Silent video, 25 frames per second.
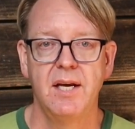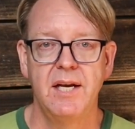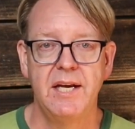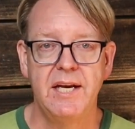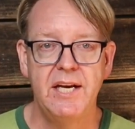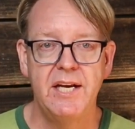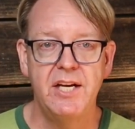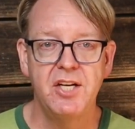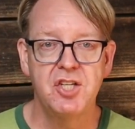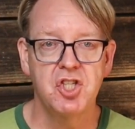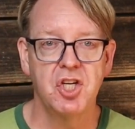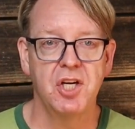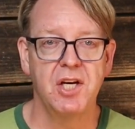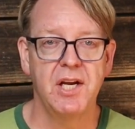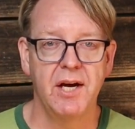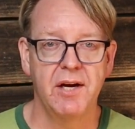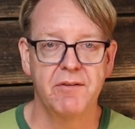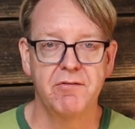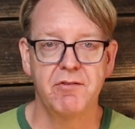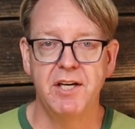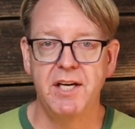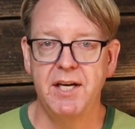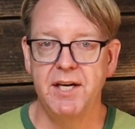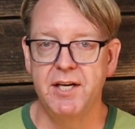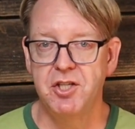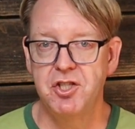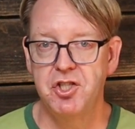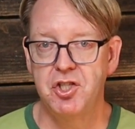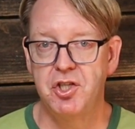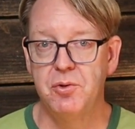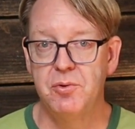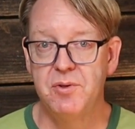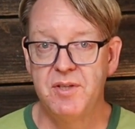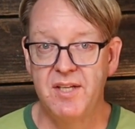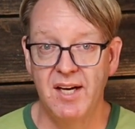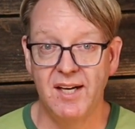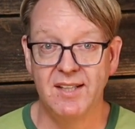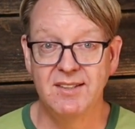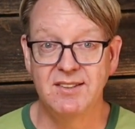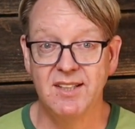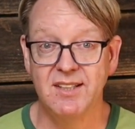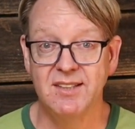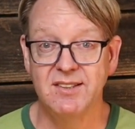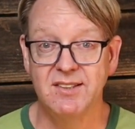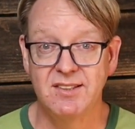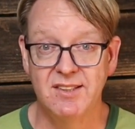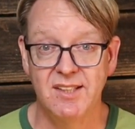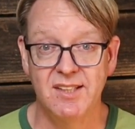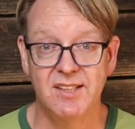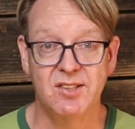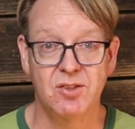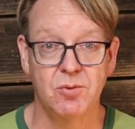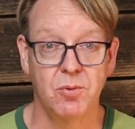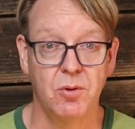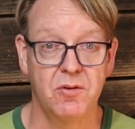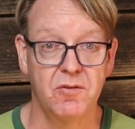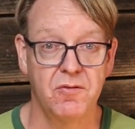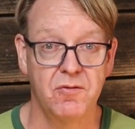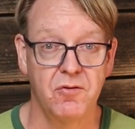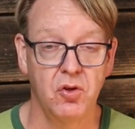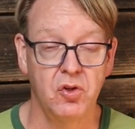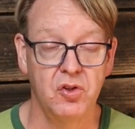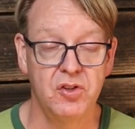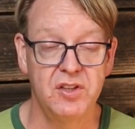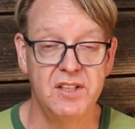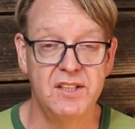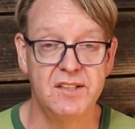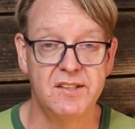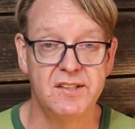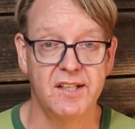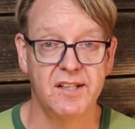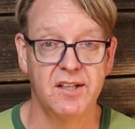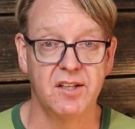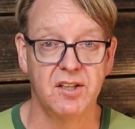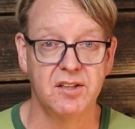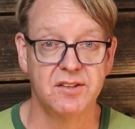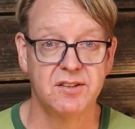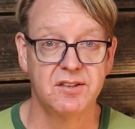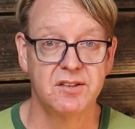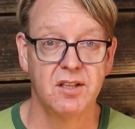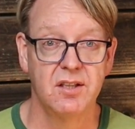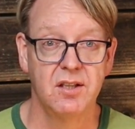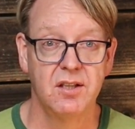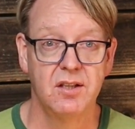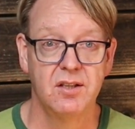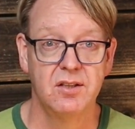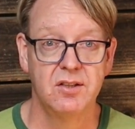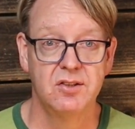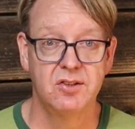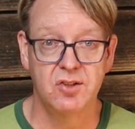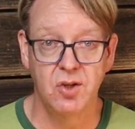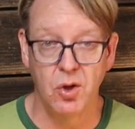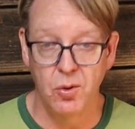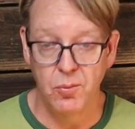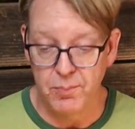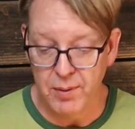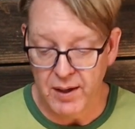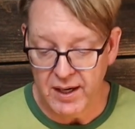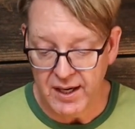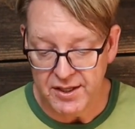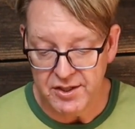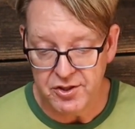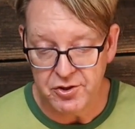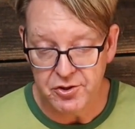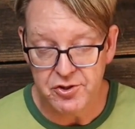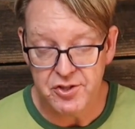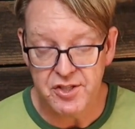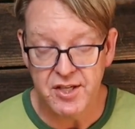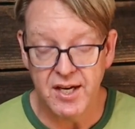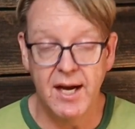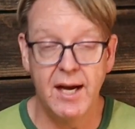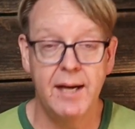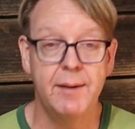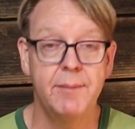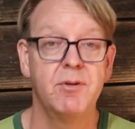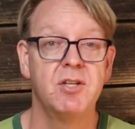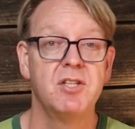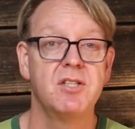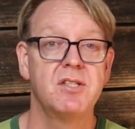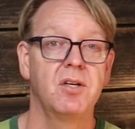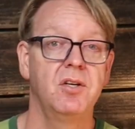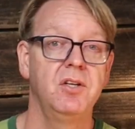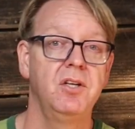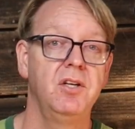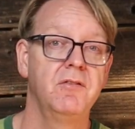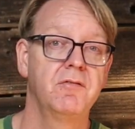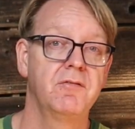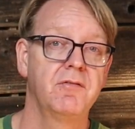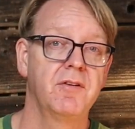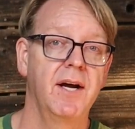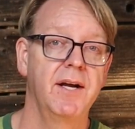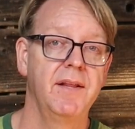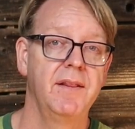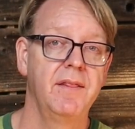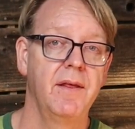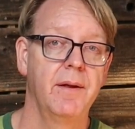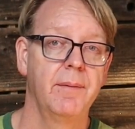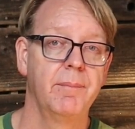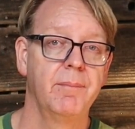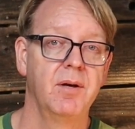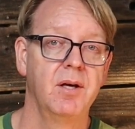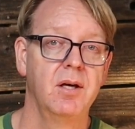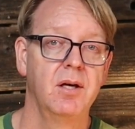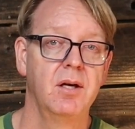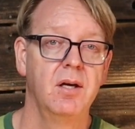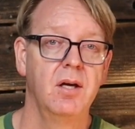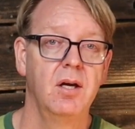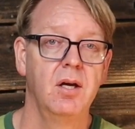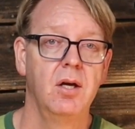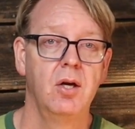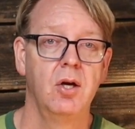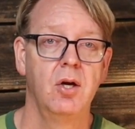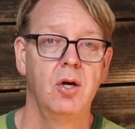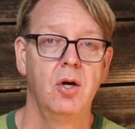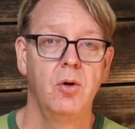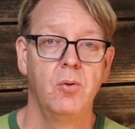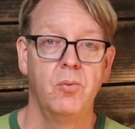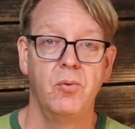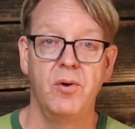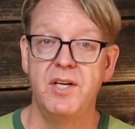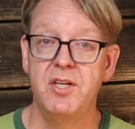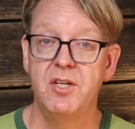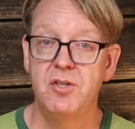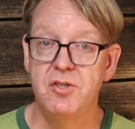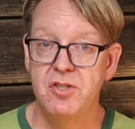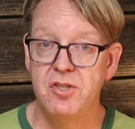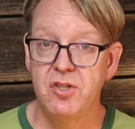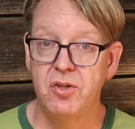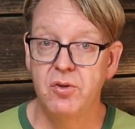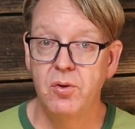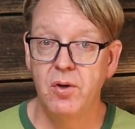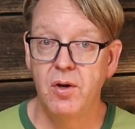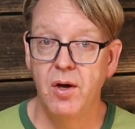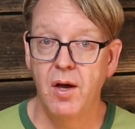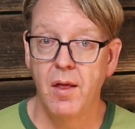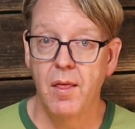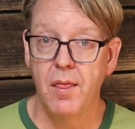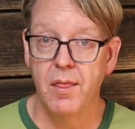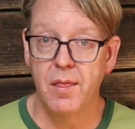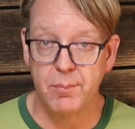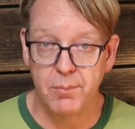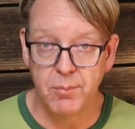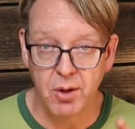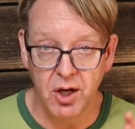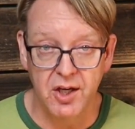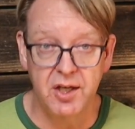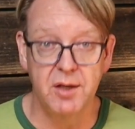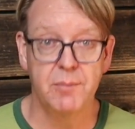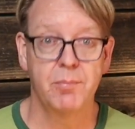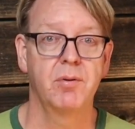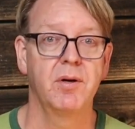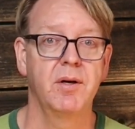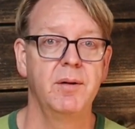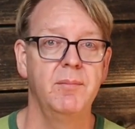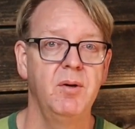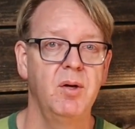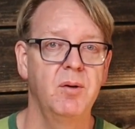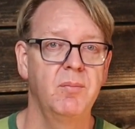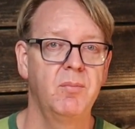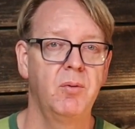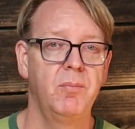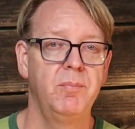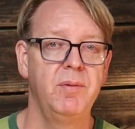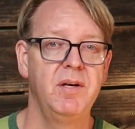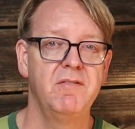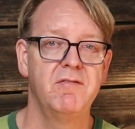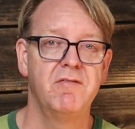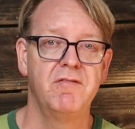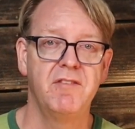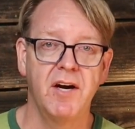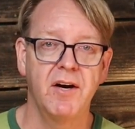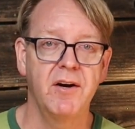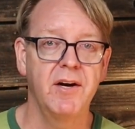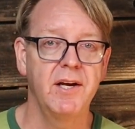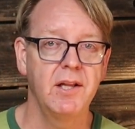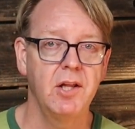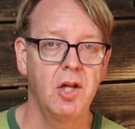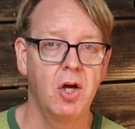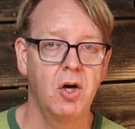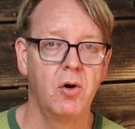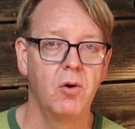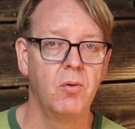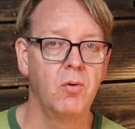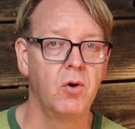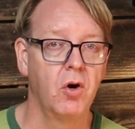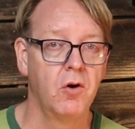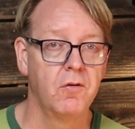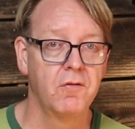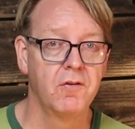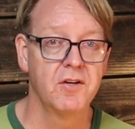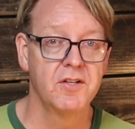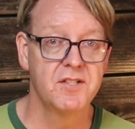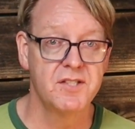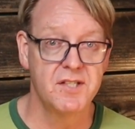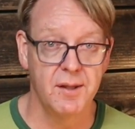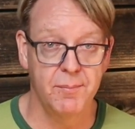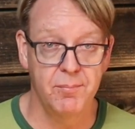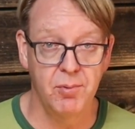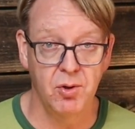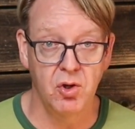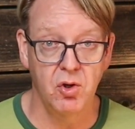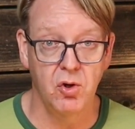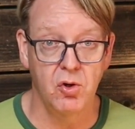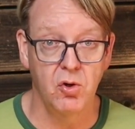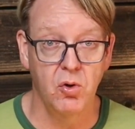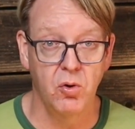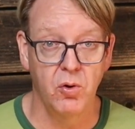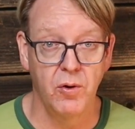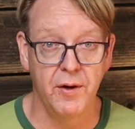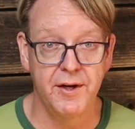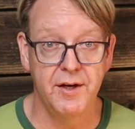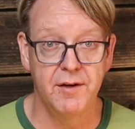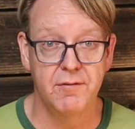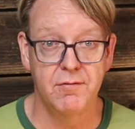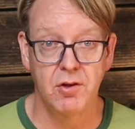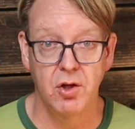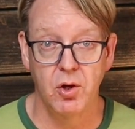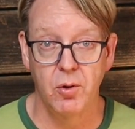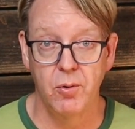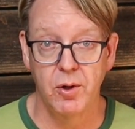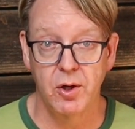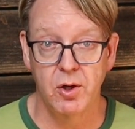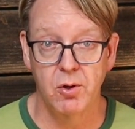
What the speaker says: Each and every issue does exist with full details, so bide your time until you find them. When you do, the market premium will be very low over a typical coin of lower